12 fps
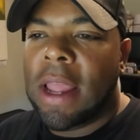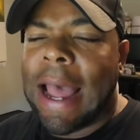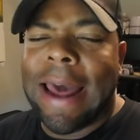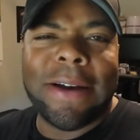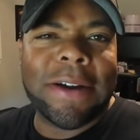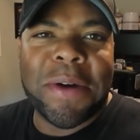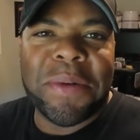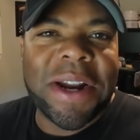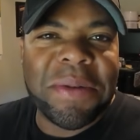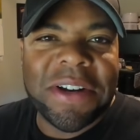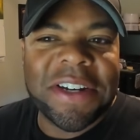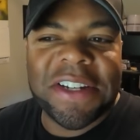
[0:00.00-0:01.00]
I don't know what
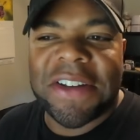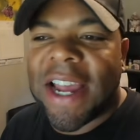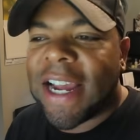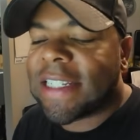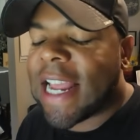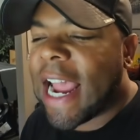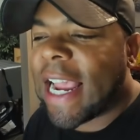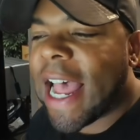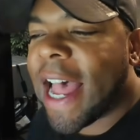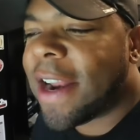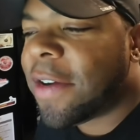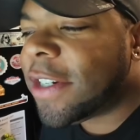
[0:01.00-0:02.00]
I want to do, guys. I
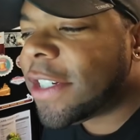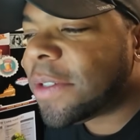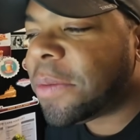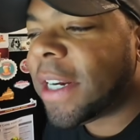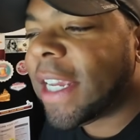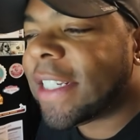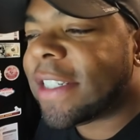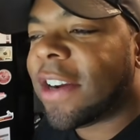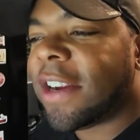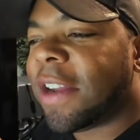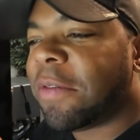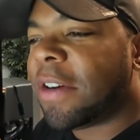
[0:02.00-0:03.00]
kind of just want to
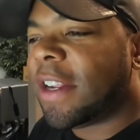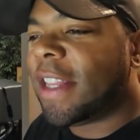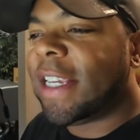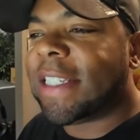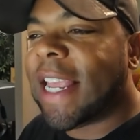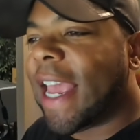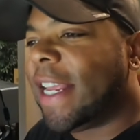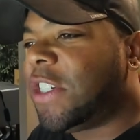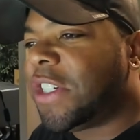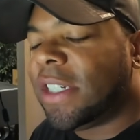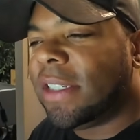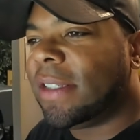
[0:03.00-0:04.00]
start getting rid of these
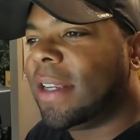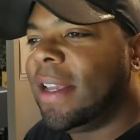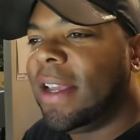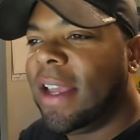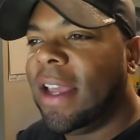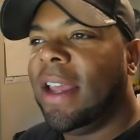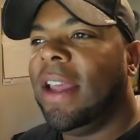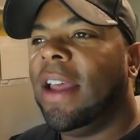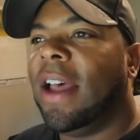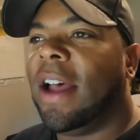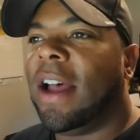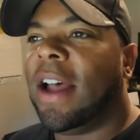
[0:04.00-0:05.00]
hedges.
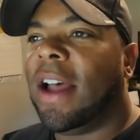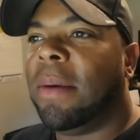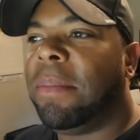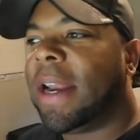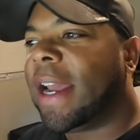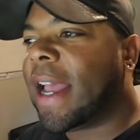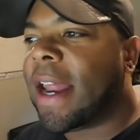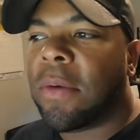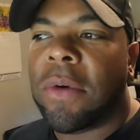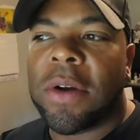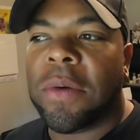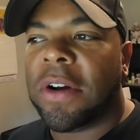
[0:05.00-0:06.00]
But I kind
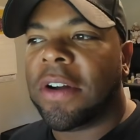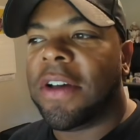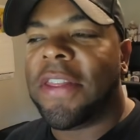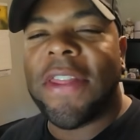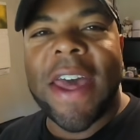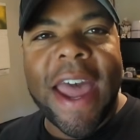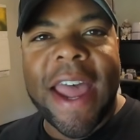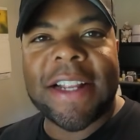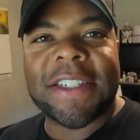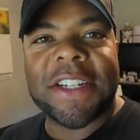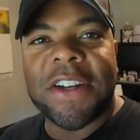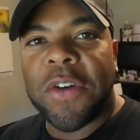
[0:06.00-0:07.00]
of want to work on
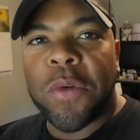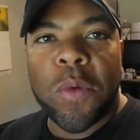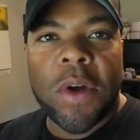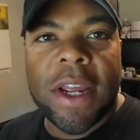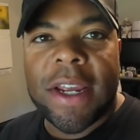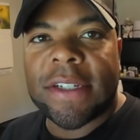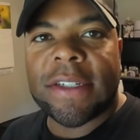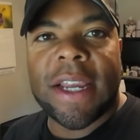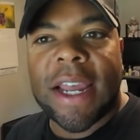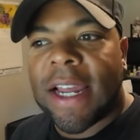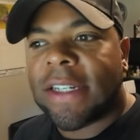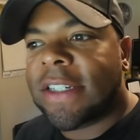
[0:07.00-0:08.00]
that. So what is a
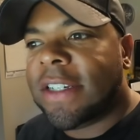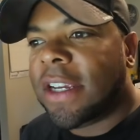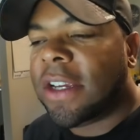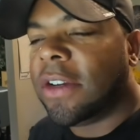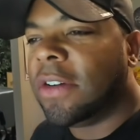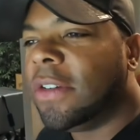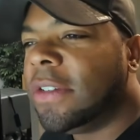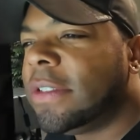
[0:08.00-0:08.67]
guy to do?